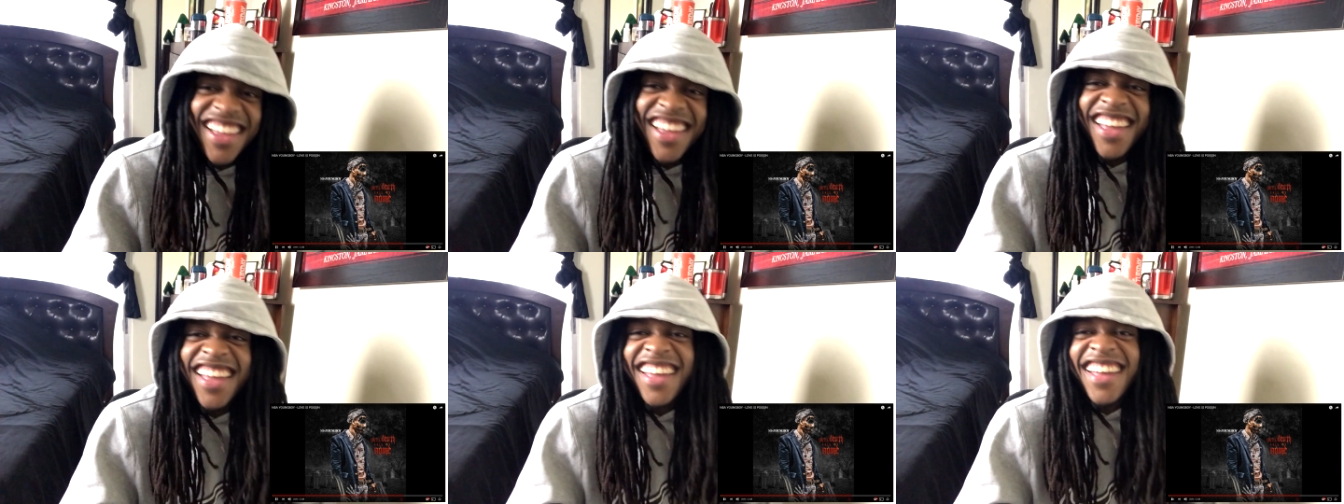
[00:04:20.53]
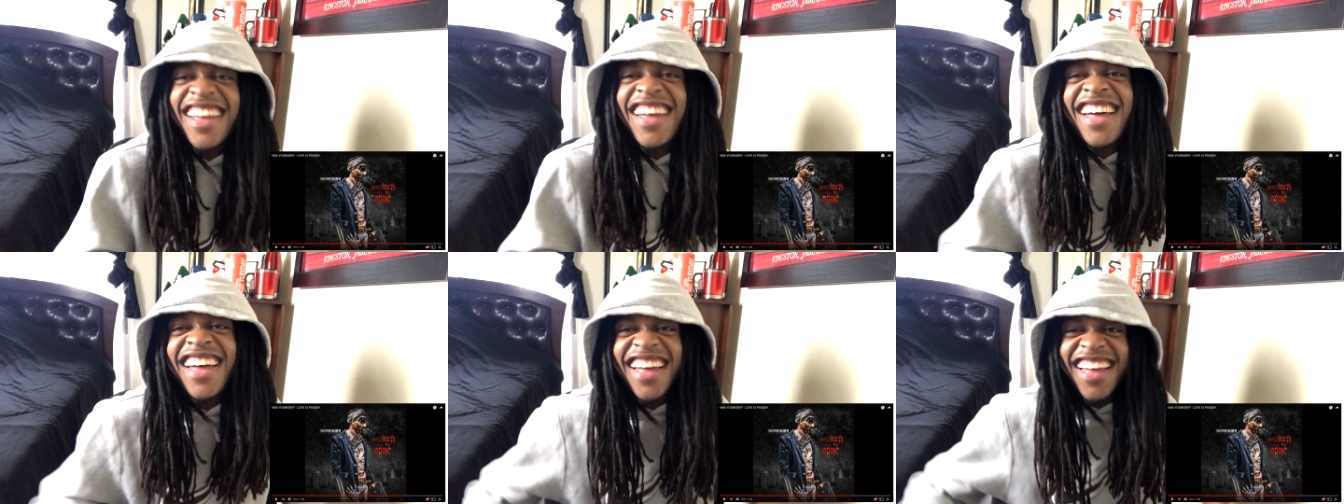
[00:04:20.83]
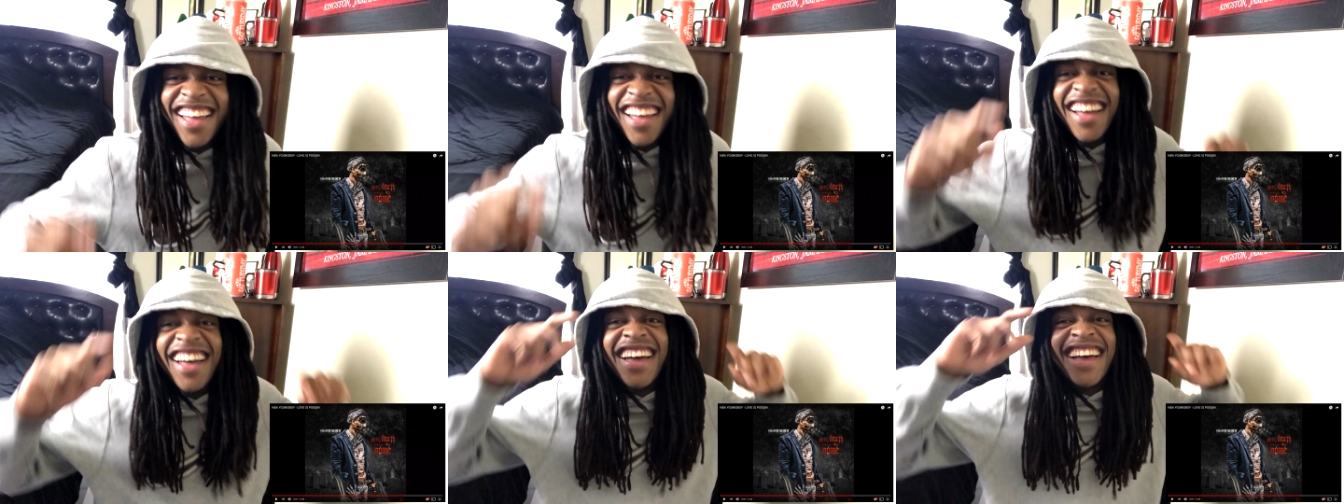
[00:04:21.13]

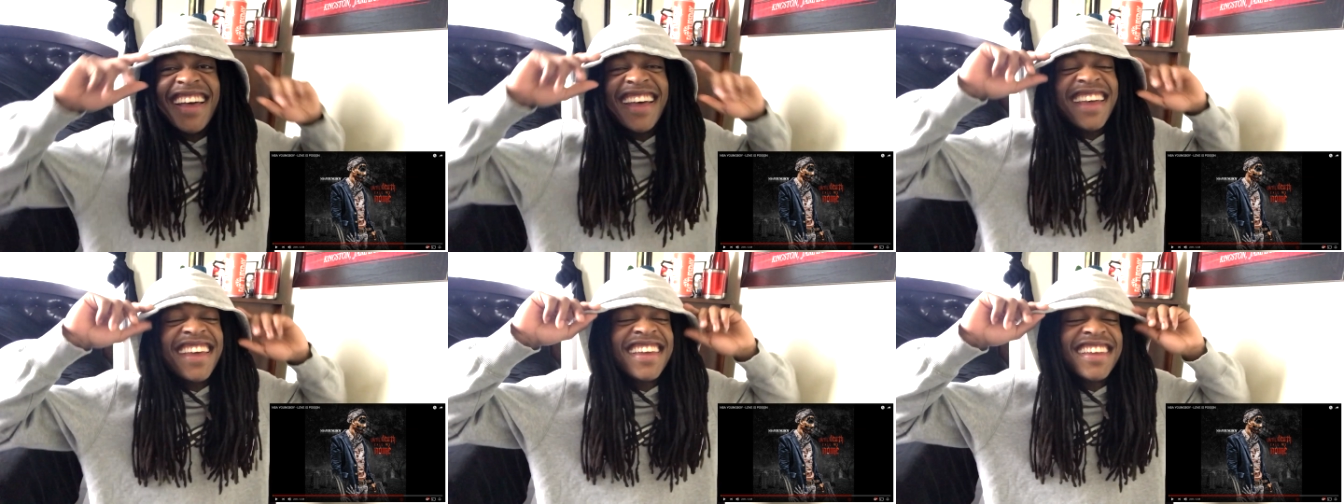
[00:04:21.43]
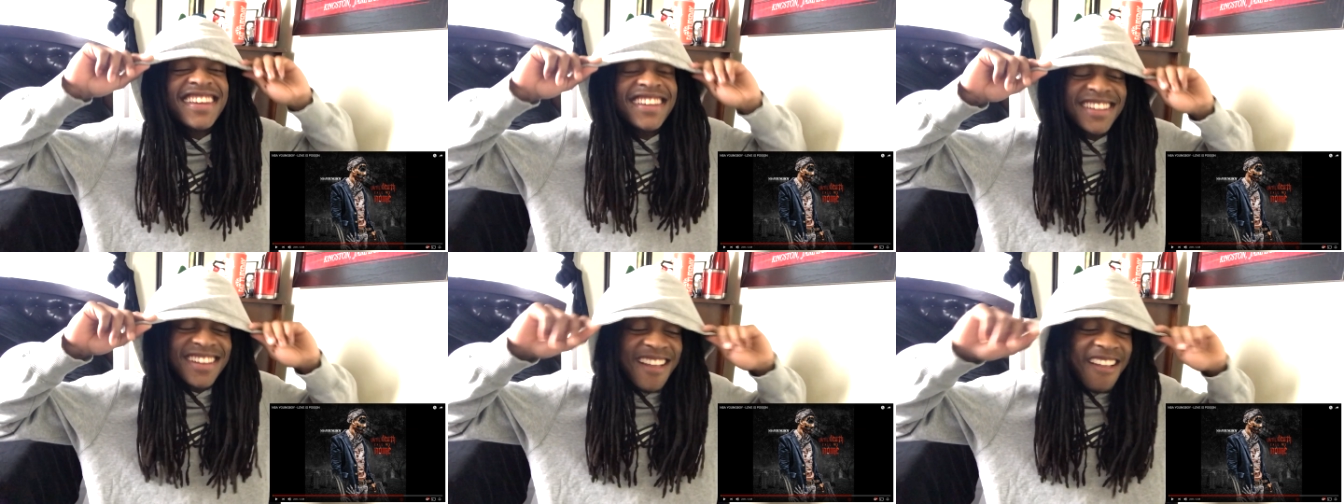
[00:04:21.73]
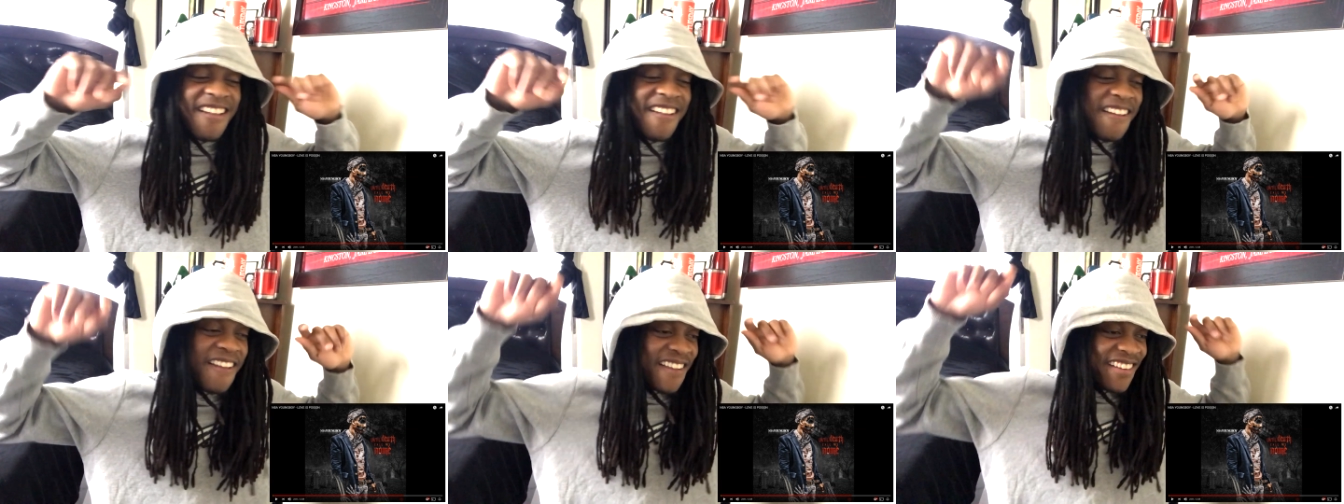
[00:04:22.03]
hey,
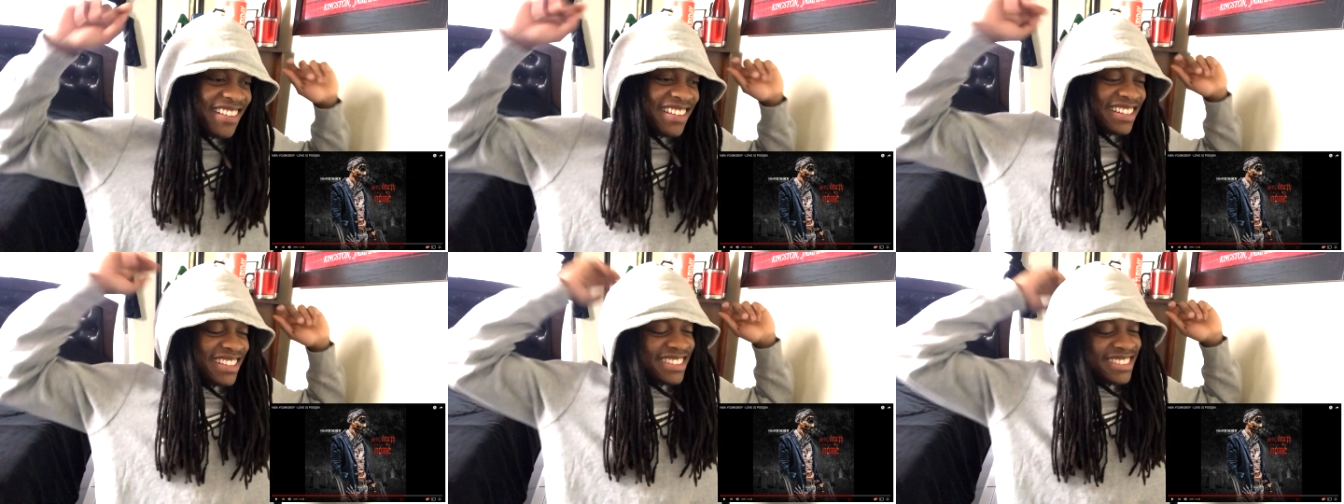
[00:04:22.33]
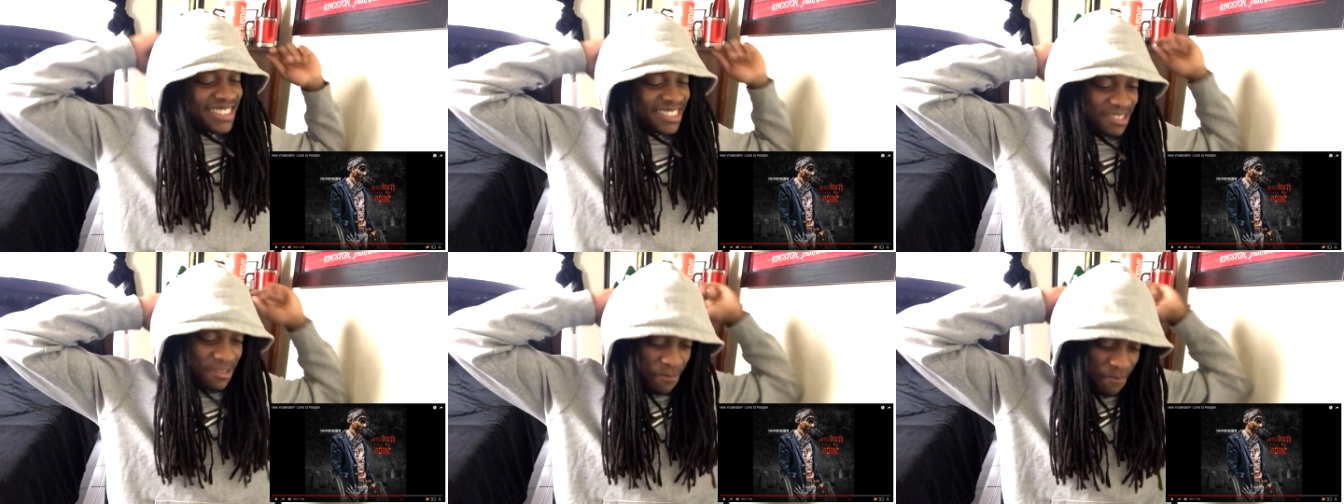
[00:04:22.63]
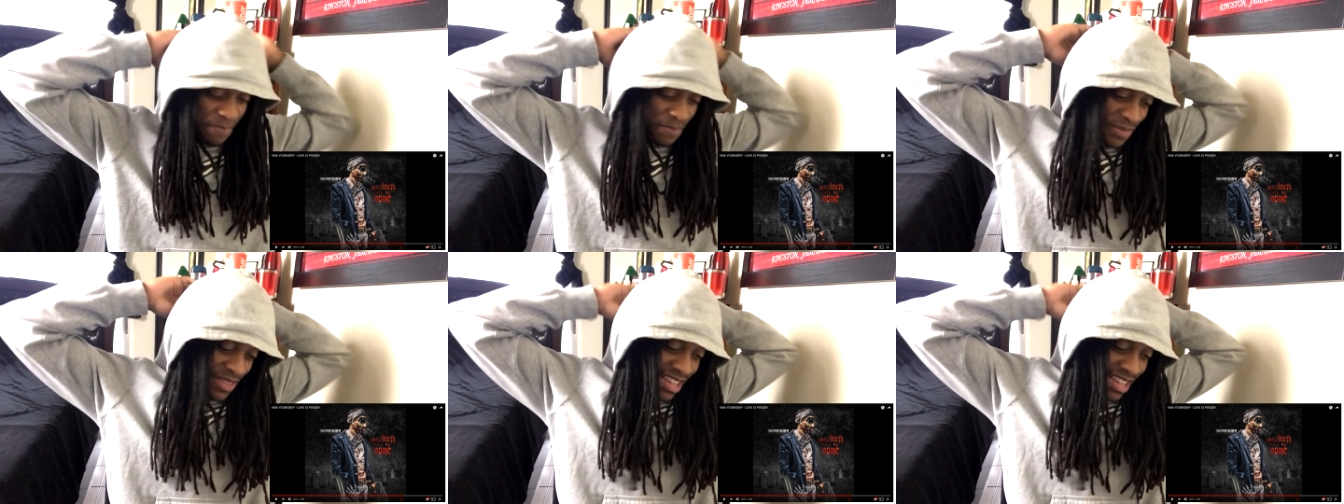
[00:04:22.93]
listen.